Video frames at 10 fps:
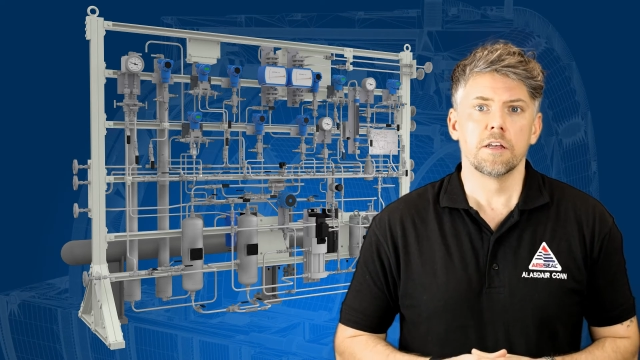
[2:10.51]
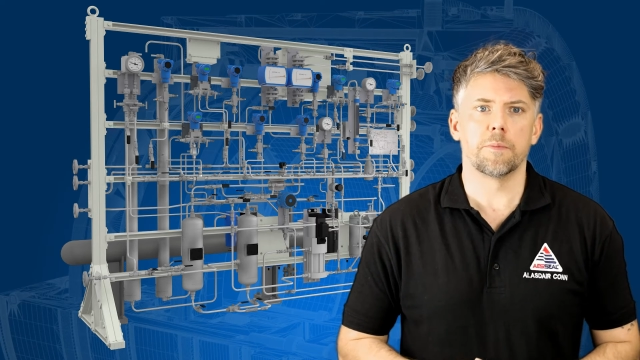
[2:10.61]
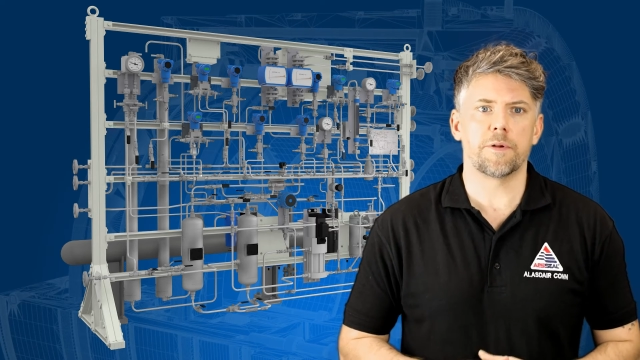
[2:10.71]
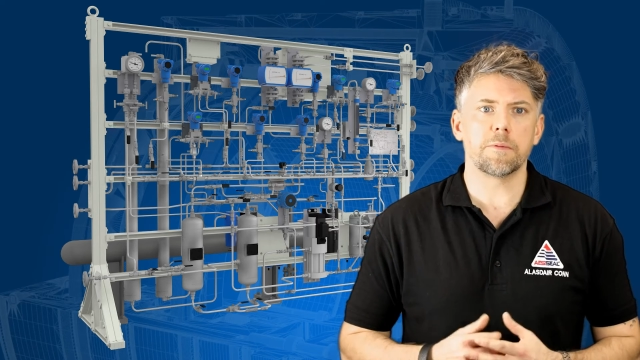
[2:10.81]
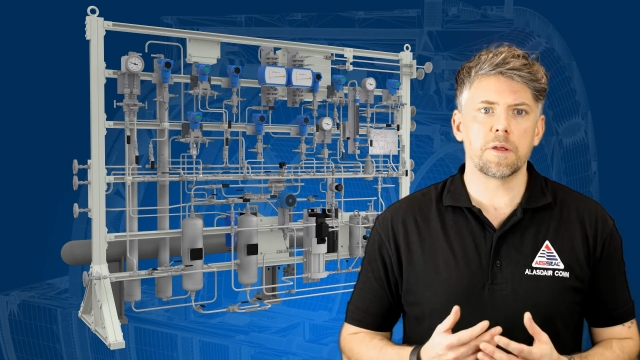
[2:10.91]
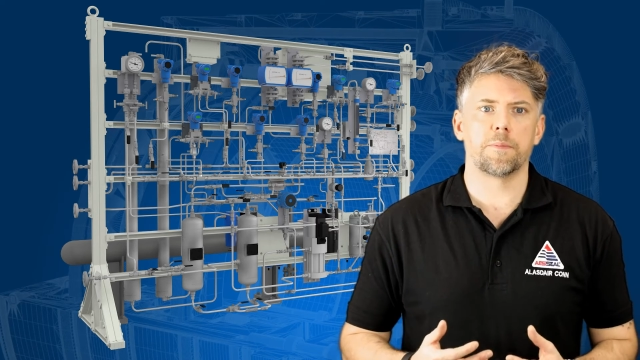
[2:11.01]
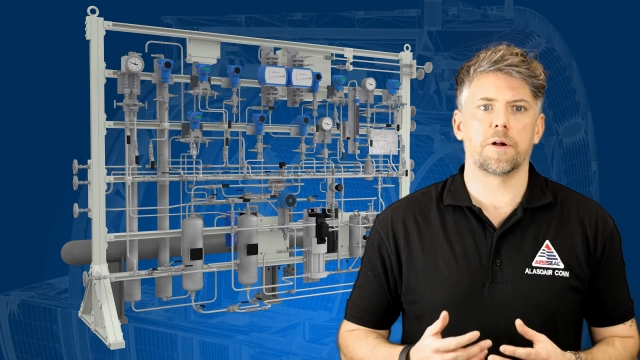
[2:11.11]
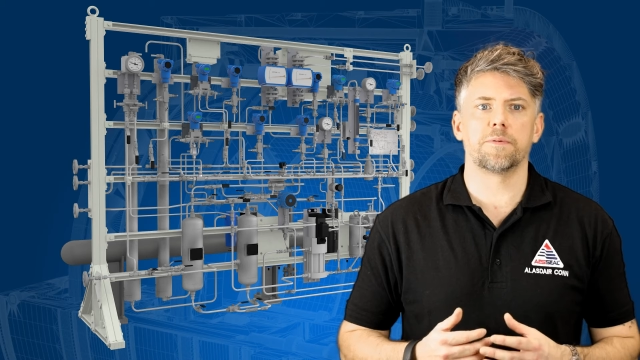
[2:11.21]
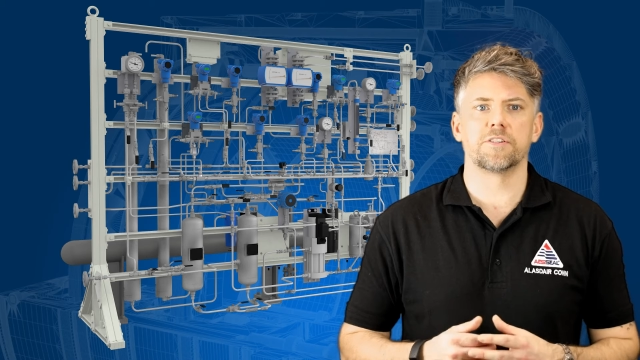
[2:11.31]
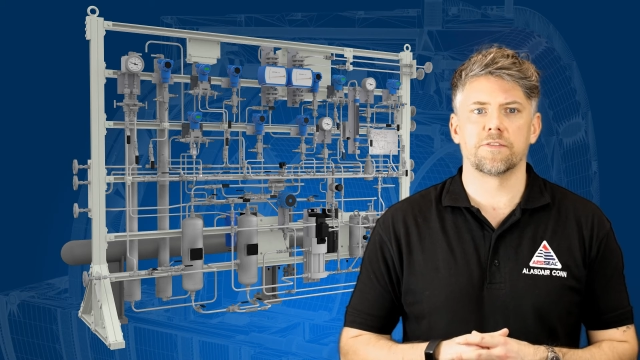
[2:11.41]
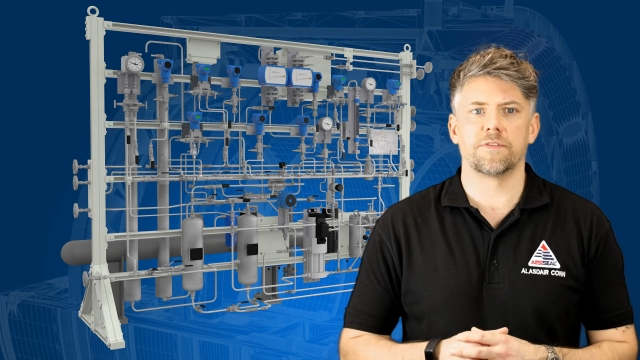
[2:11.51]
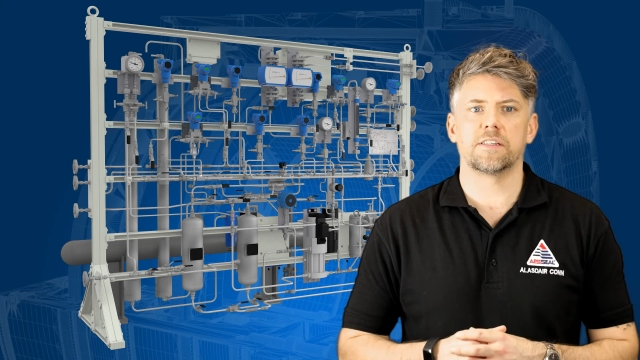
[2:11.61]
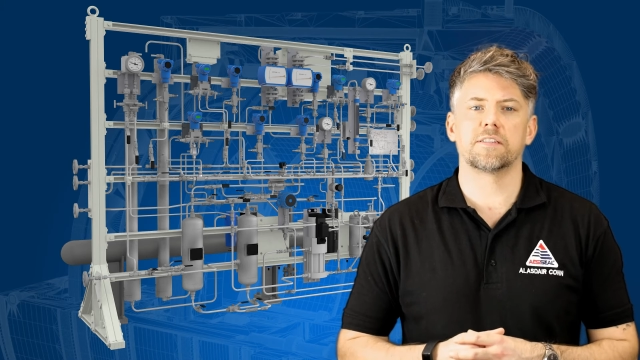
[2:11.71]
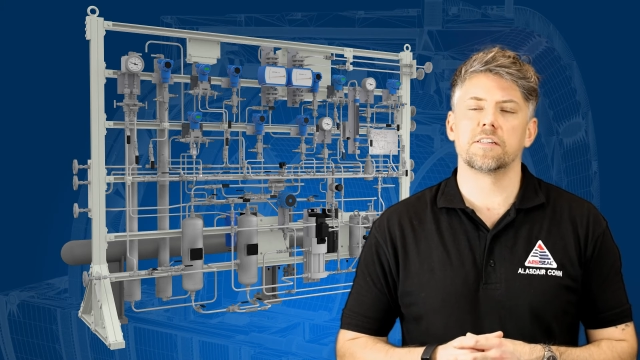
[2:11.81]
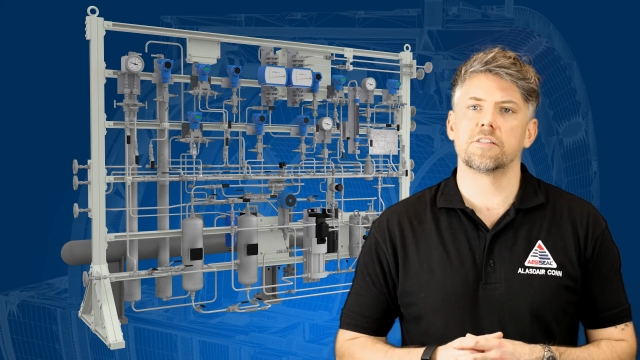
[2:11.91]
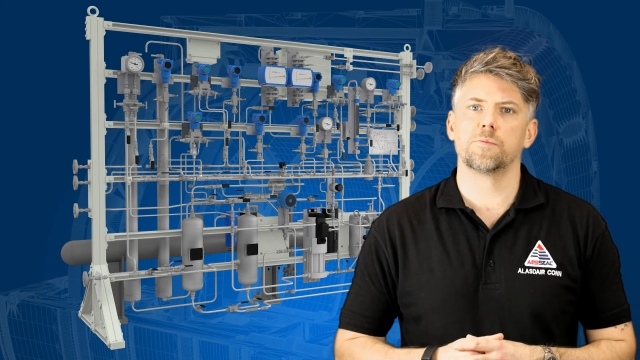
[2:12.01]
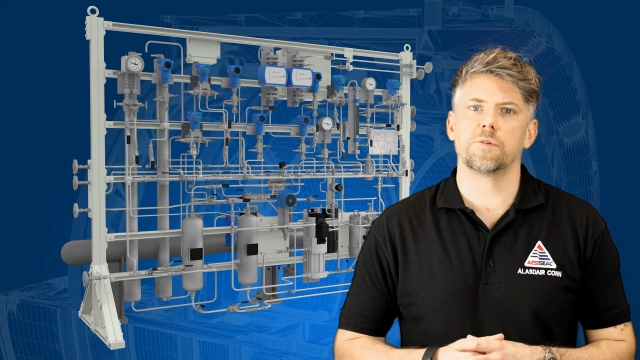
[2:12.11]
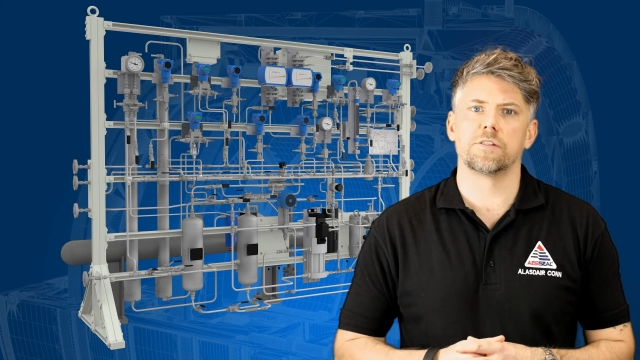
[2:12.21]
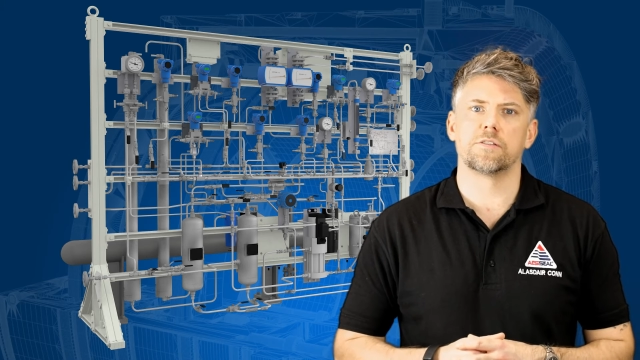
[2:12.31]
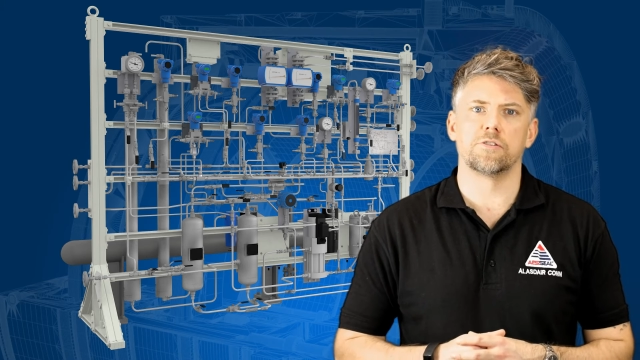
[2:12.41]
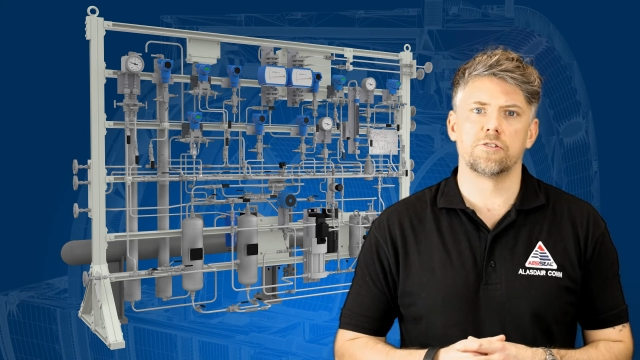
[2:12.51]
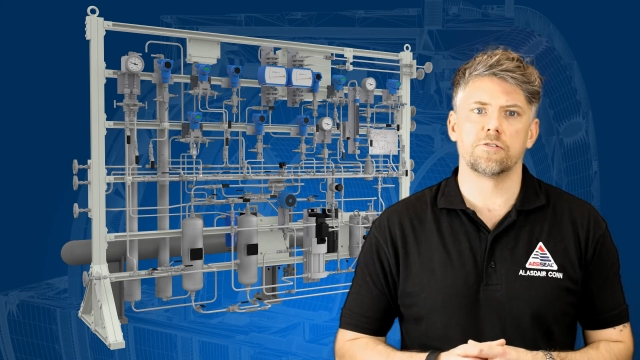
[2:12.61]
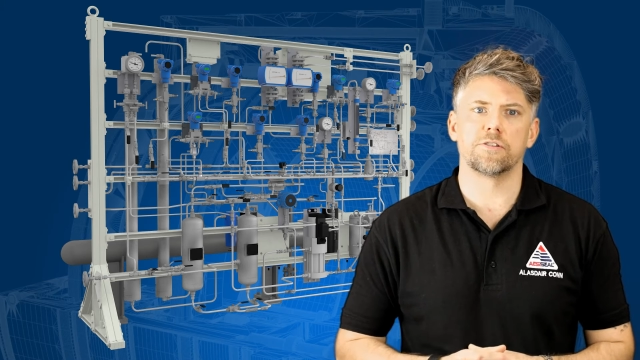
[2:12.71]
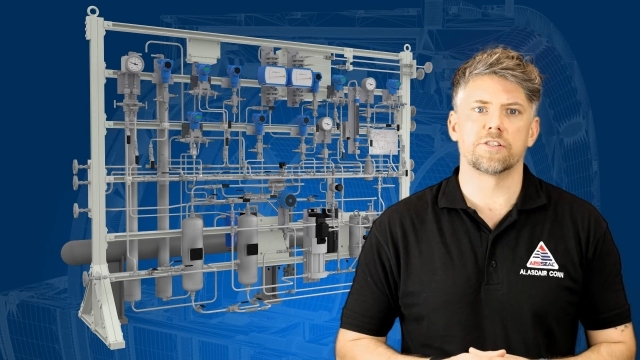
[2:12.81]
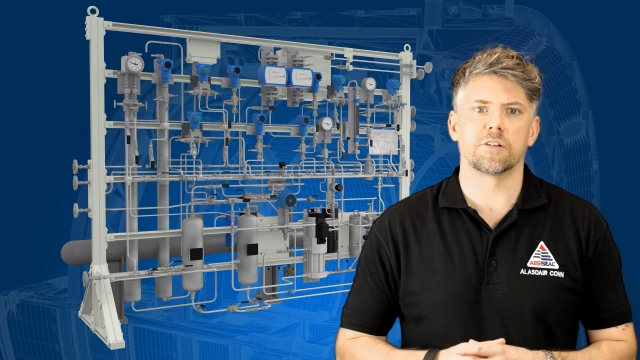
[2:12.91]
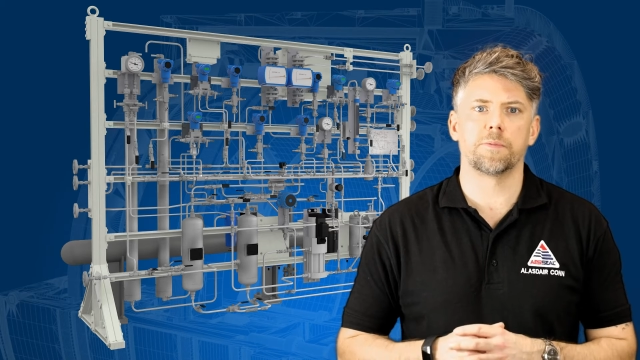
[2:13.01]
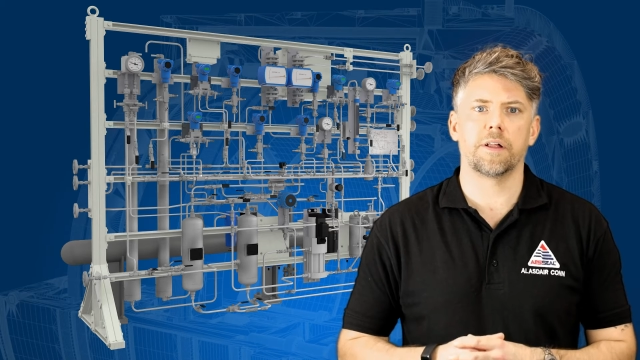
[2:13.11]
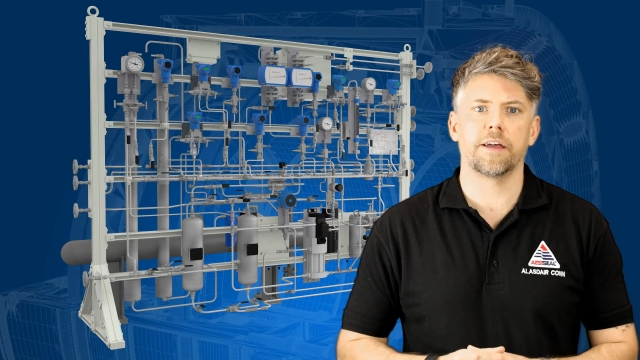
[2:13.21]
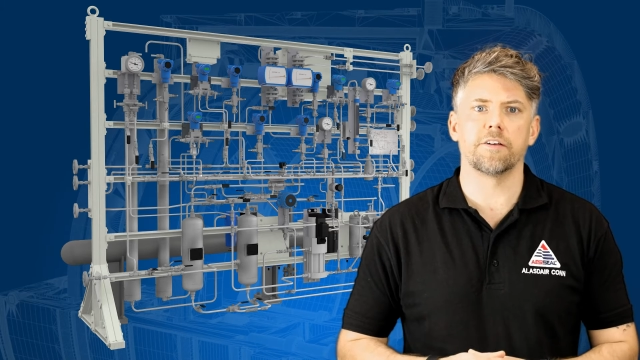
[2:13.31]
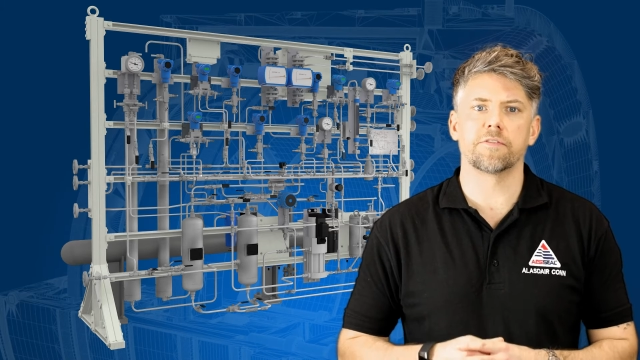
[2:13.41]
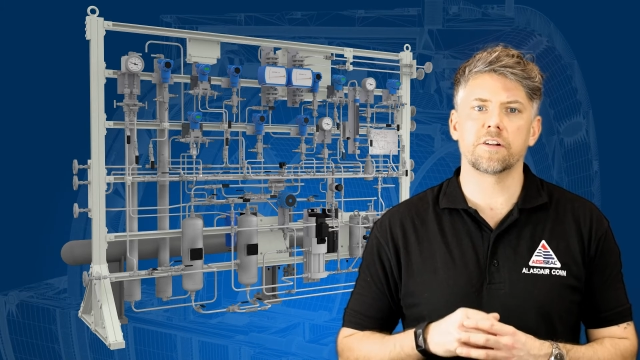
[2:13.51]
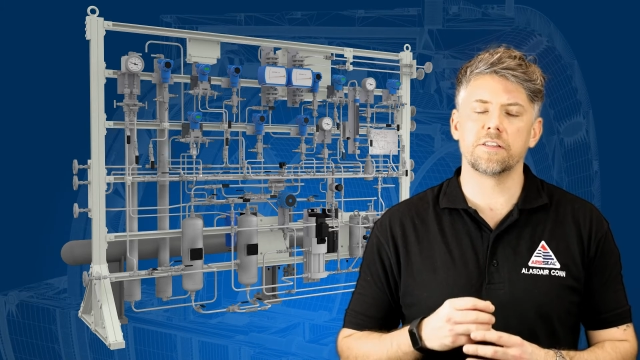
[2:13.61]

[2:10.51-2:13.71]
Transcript: The primary purpose of this system is to ensure the supply of